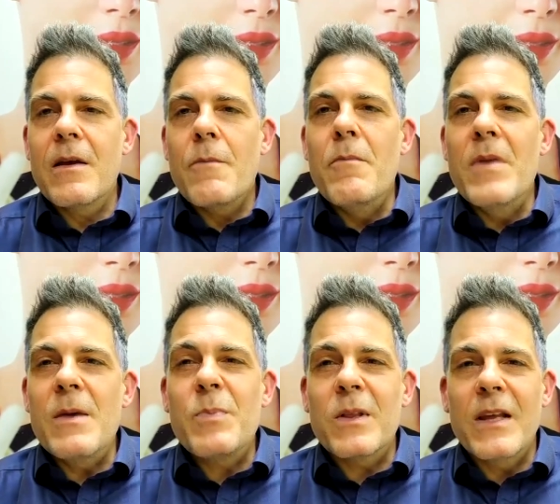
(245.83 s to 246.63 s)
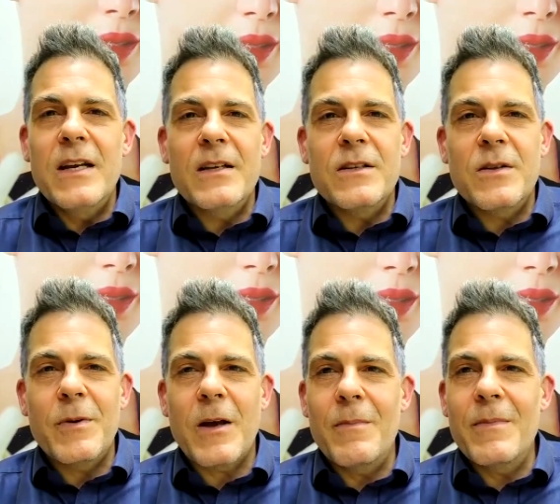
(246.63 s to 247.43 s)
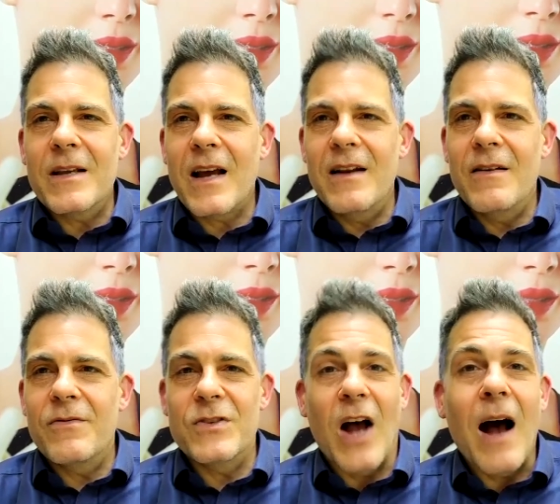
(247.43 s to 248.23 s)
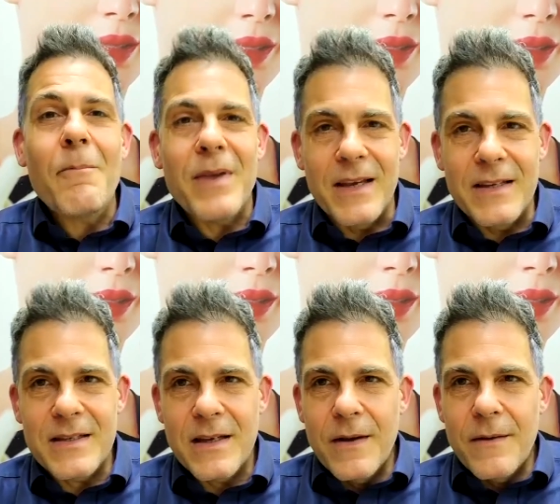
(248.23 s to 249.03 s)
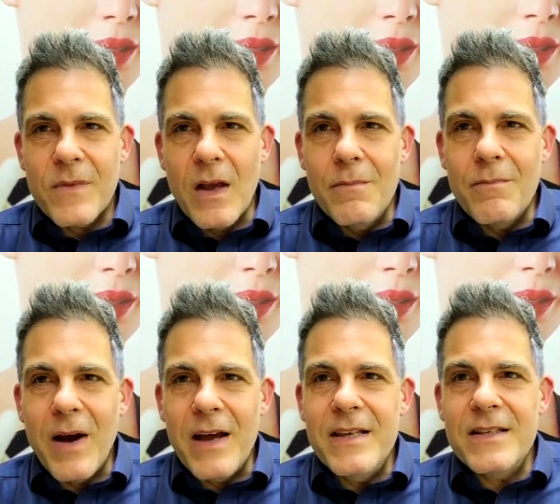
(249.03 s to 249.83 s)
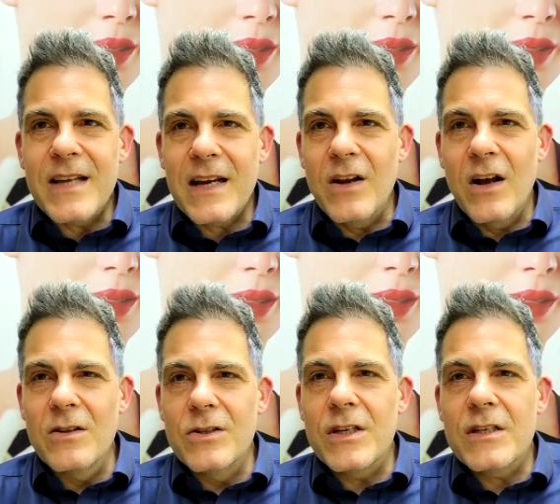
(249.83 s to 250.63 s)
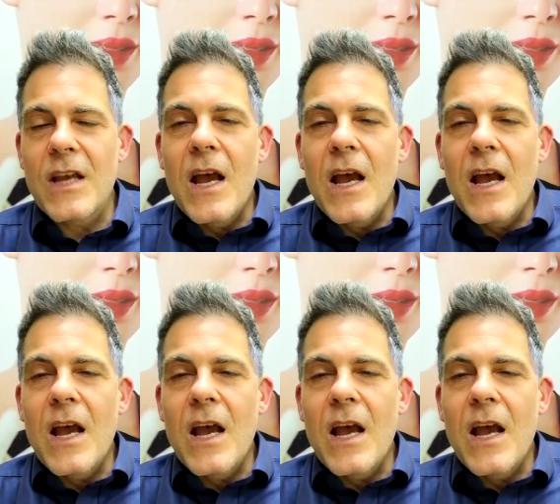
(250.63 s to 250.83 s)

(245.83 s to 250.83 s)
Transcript: manipulated into becoming kind of zombies by these technologies.